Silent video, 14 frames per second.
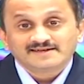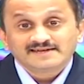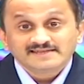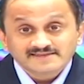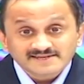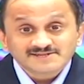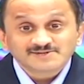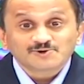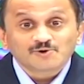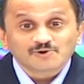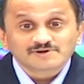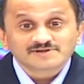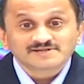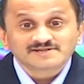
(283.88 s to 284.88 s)
In this
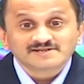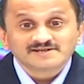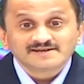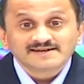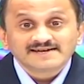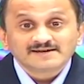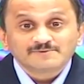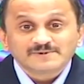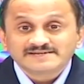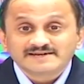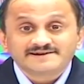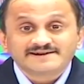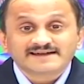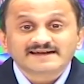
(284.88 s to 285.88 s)
course, we
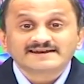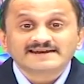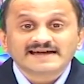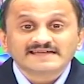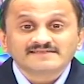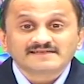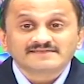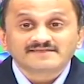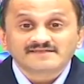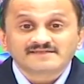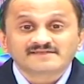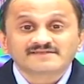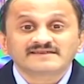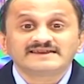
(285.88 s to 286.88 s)
shall recognize that this
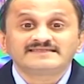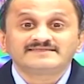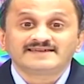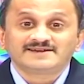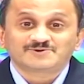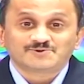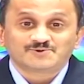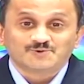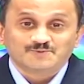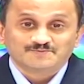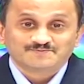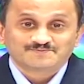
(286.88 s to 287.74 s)
is a silly thing to do.